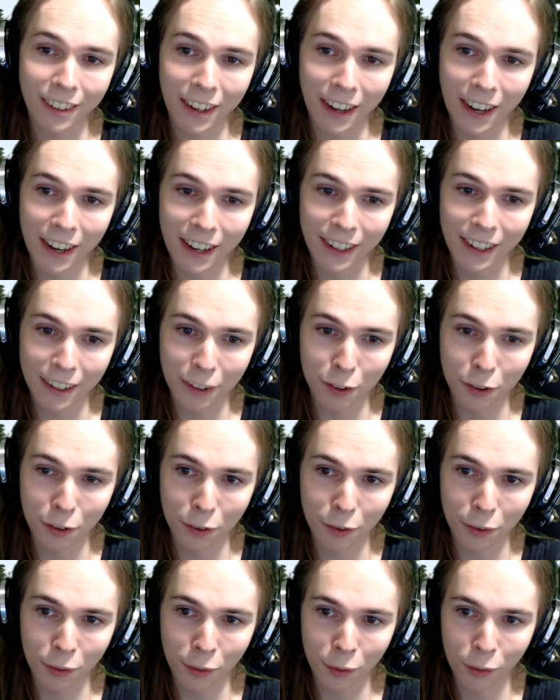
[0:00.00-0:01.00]

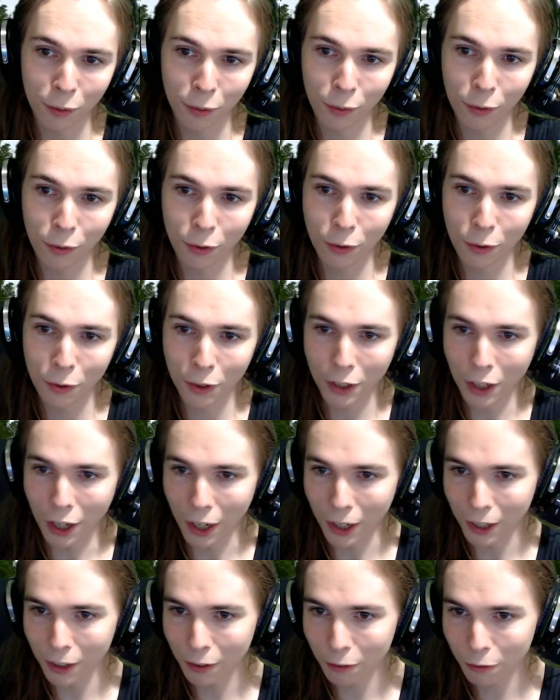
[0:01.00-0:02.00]
and the
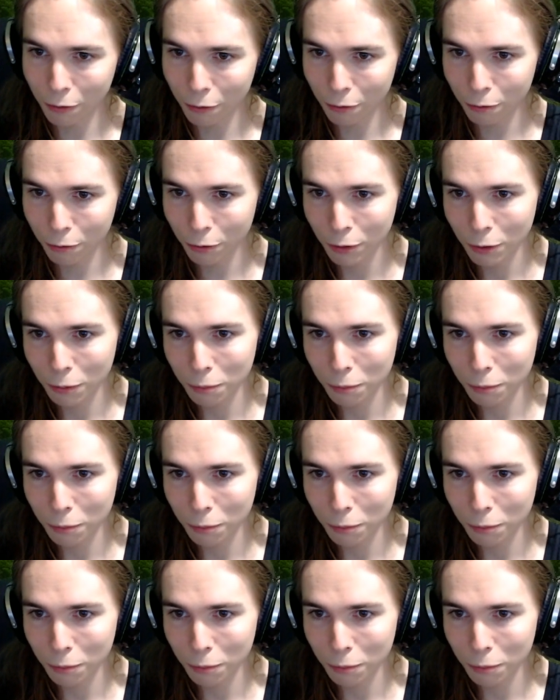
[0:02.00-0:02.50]
kind of